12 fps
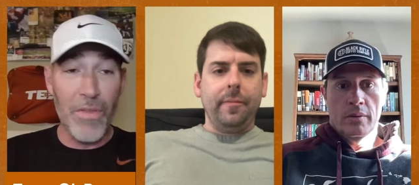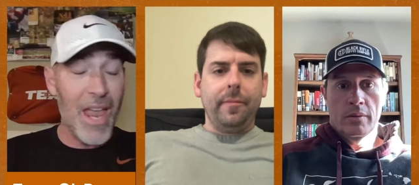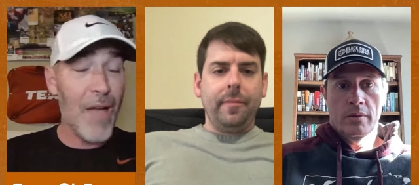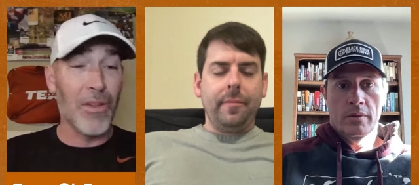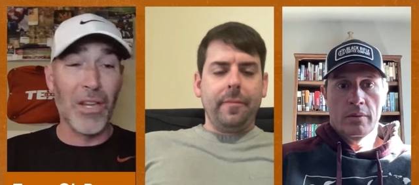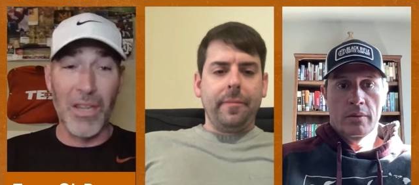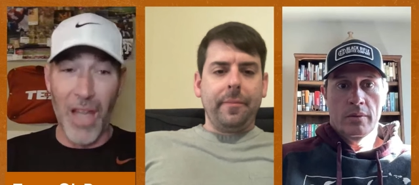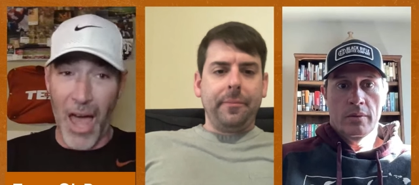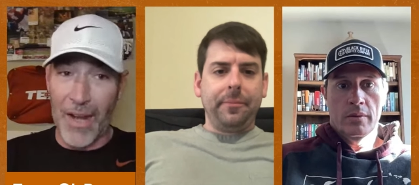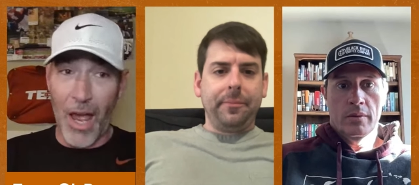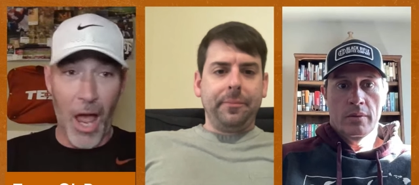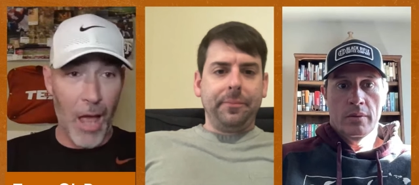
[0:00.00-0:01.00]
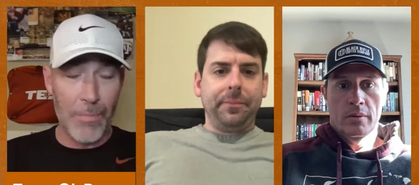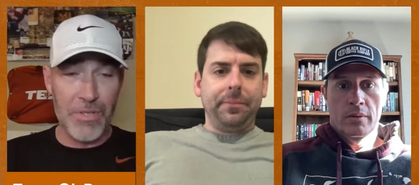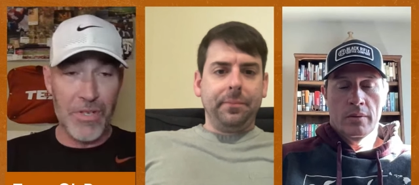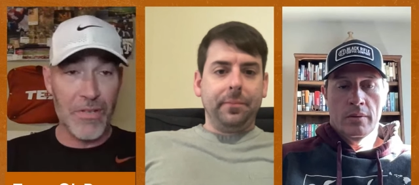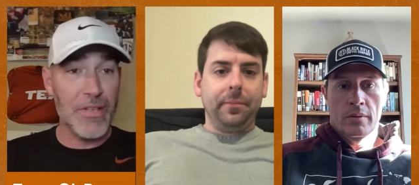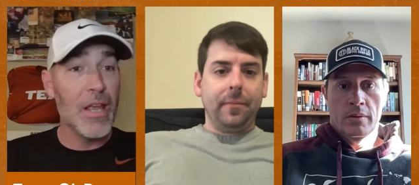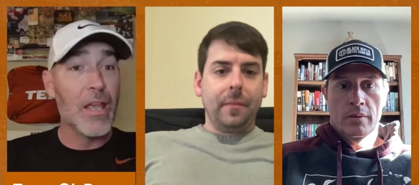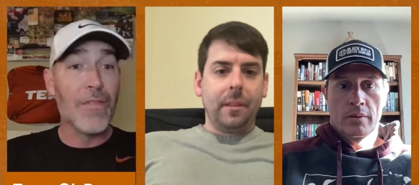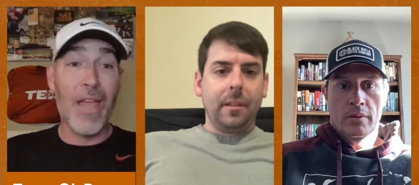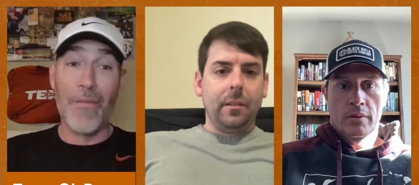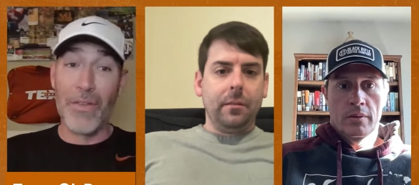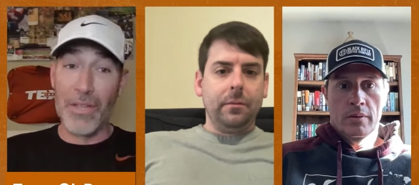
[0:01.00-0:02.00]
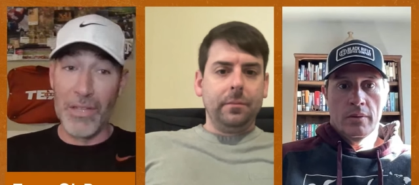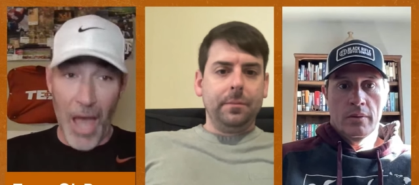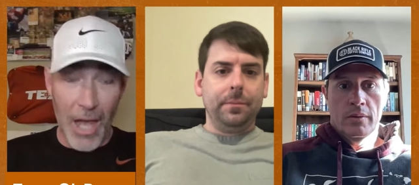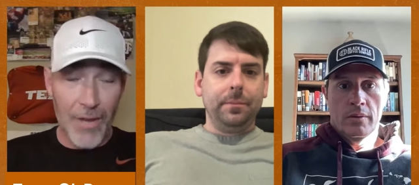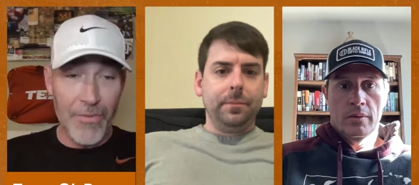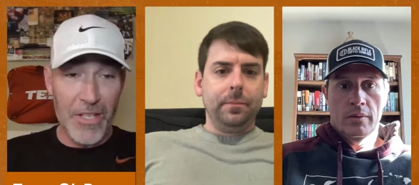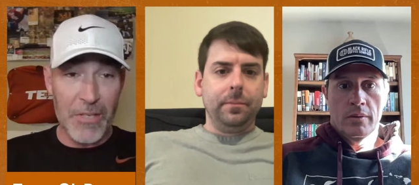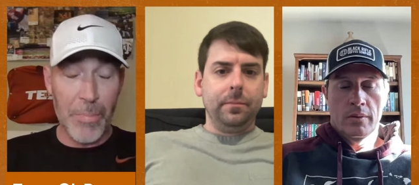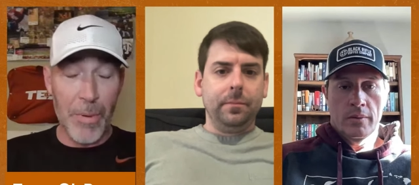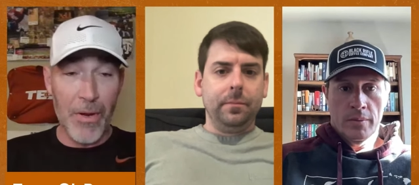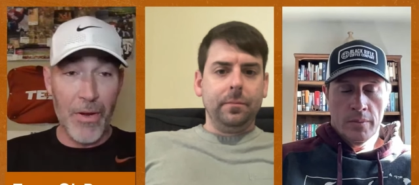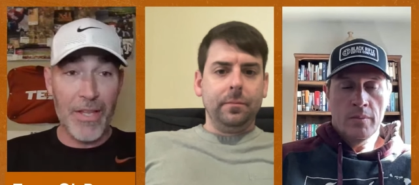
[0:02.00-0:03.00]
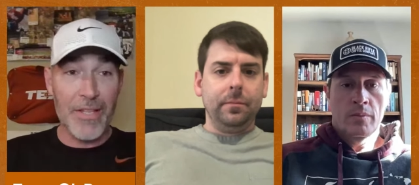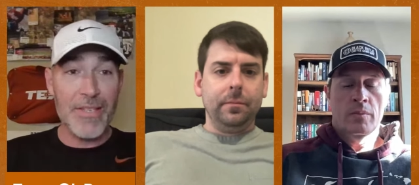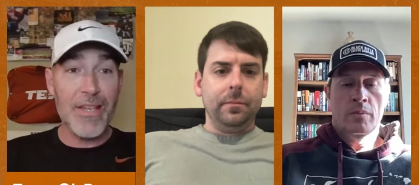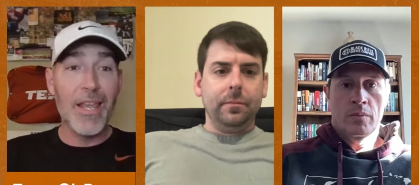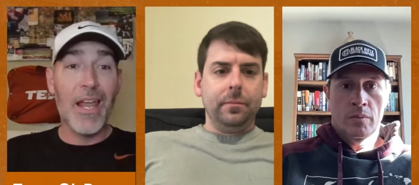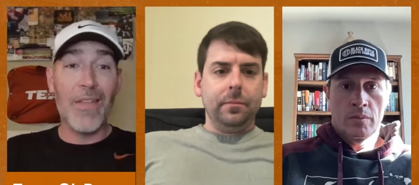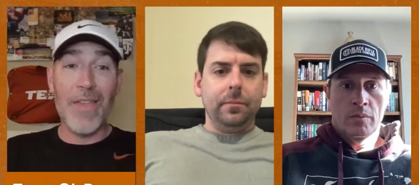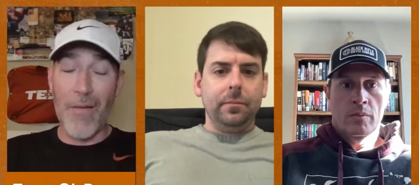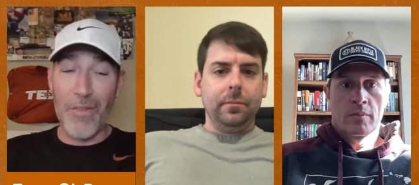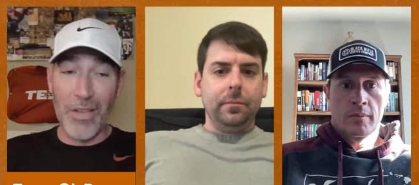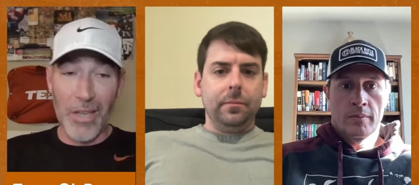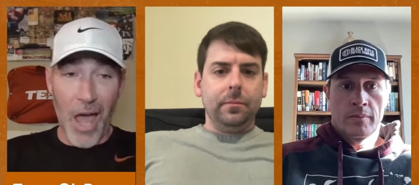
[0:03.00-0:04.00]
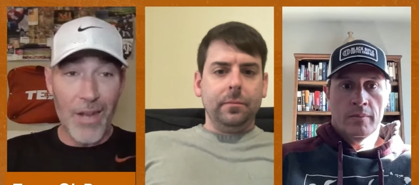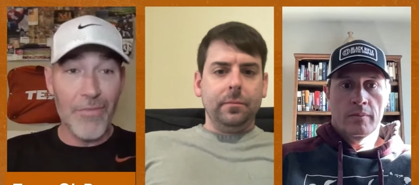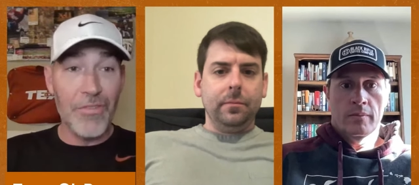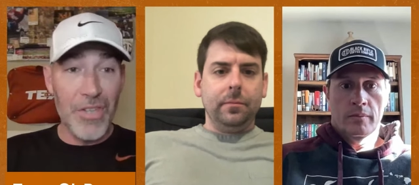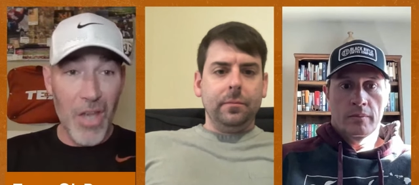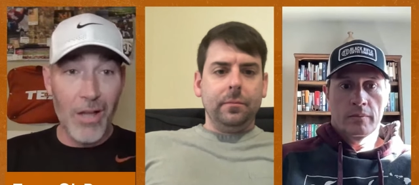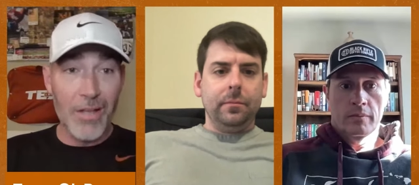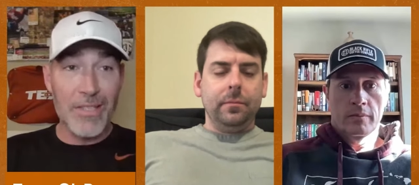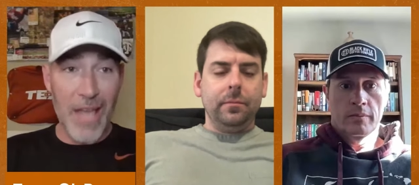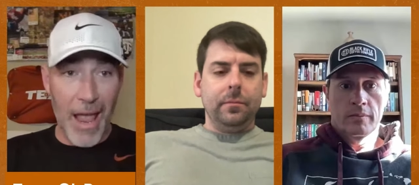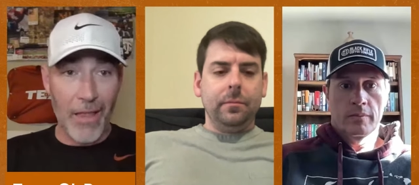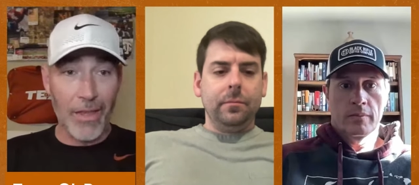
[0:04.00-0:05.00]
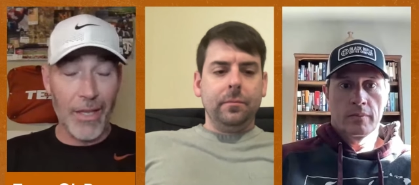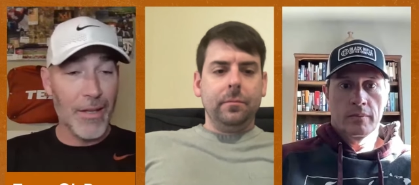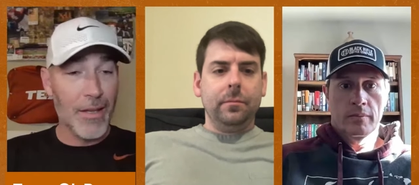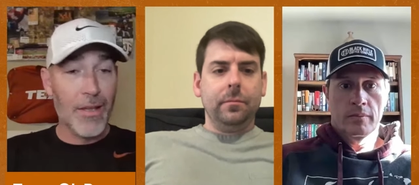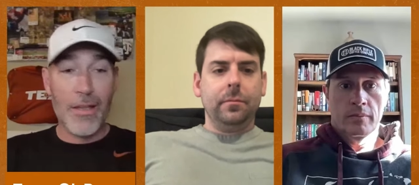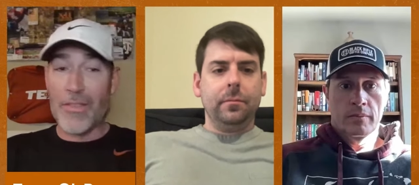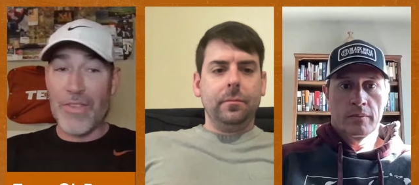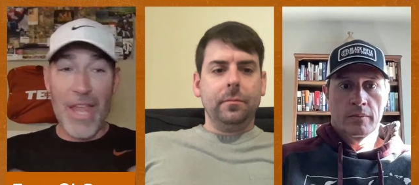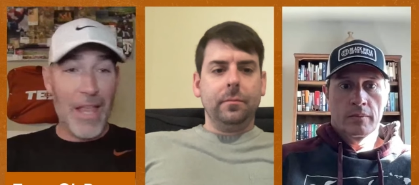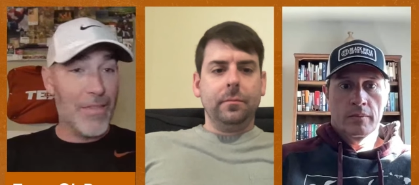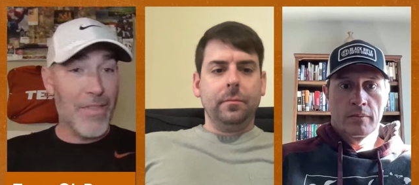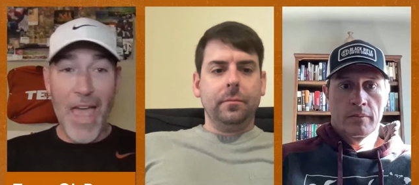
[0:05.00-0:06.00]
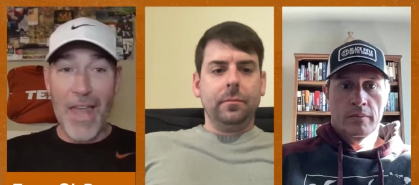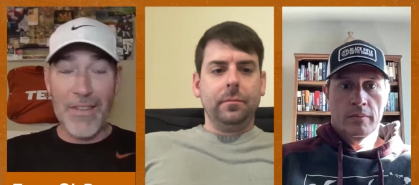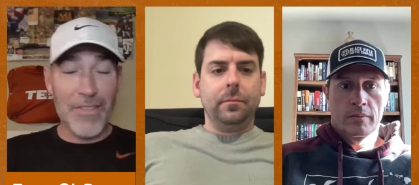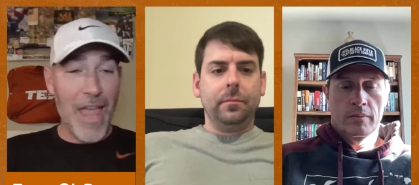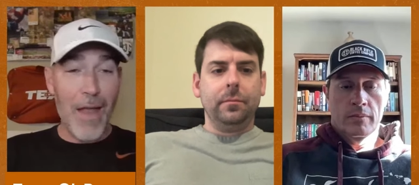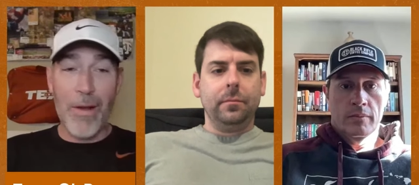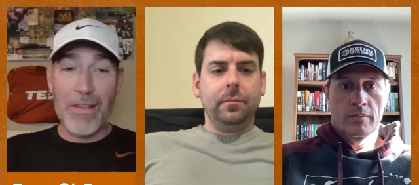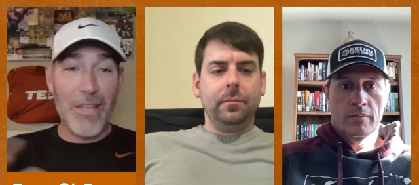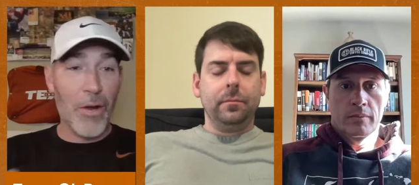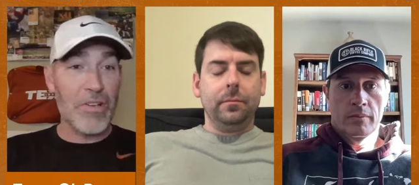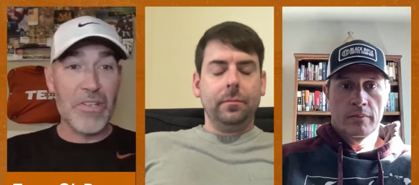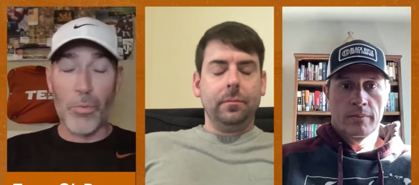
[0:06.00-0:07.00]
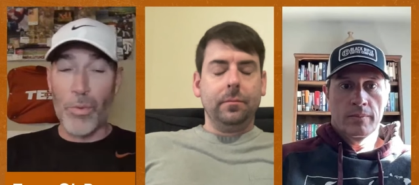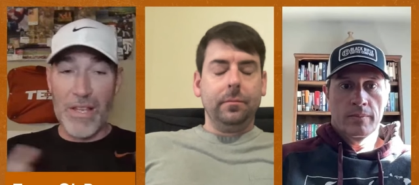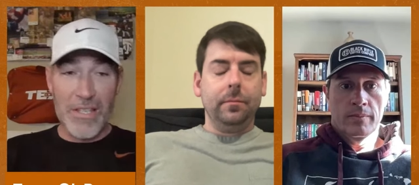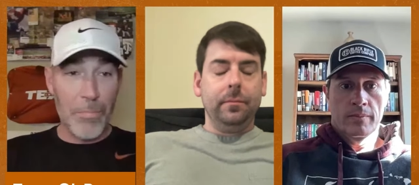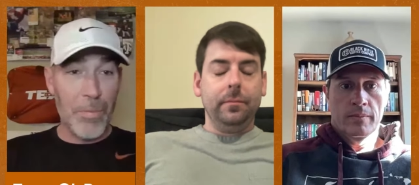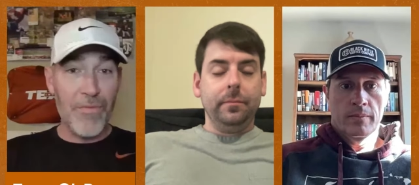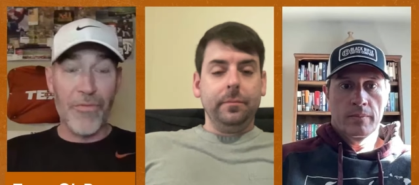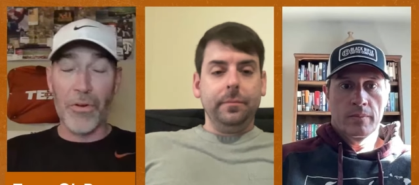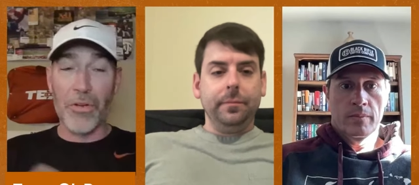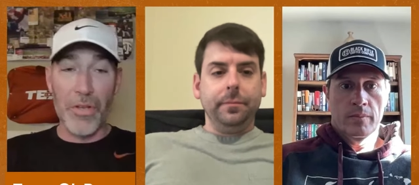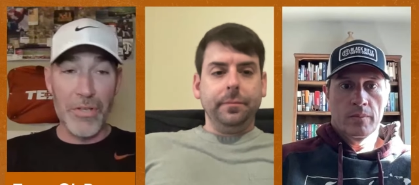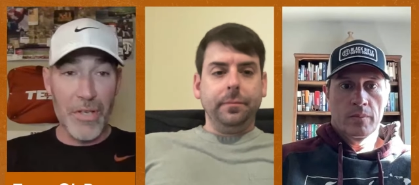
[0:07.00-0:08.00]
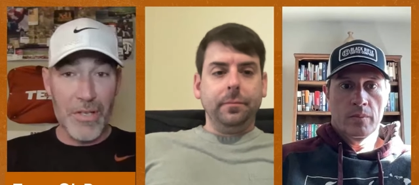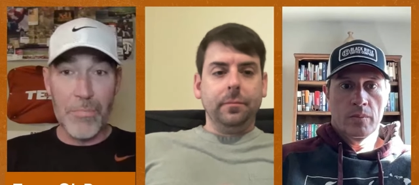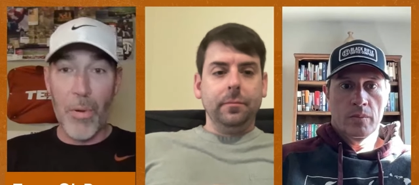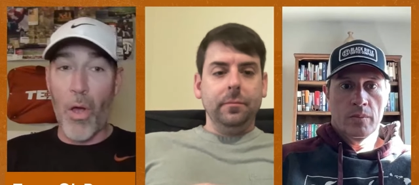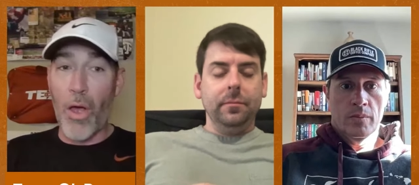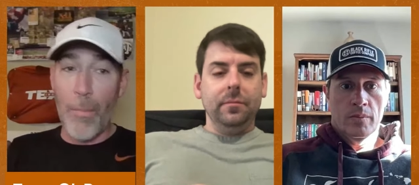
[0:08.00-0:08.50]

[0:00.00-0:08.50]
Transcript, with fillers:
Speaker 1: They have a lot of options. They have a lot of experience and they have a lot of young talent. And that that right there is a recipe for goodness. Paul,